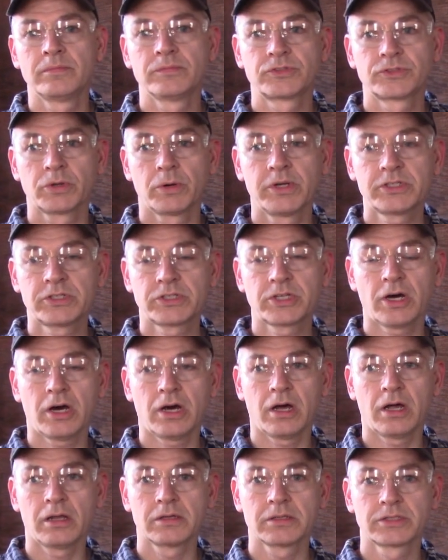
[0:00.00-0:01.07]
So it's
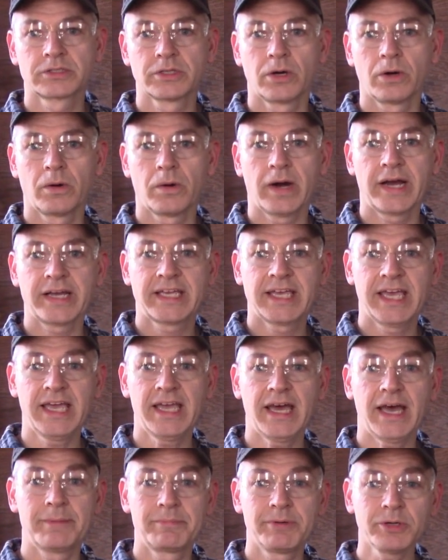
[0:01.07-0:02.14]
tall. So
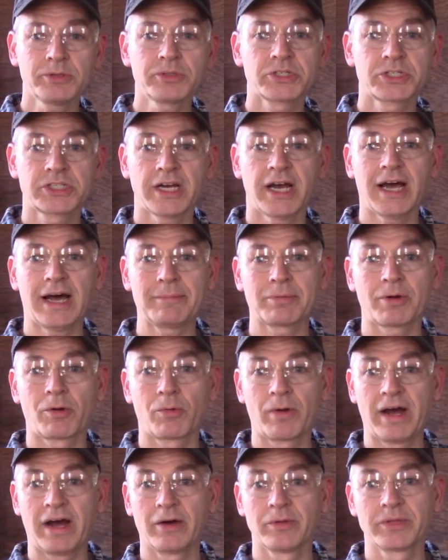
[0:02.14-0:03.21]
I built the shop
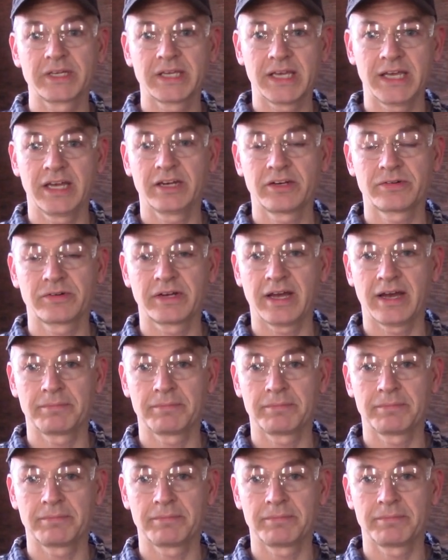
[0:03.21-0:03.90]
around the gantry.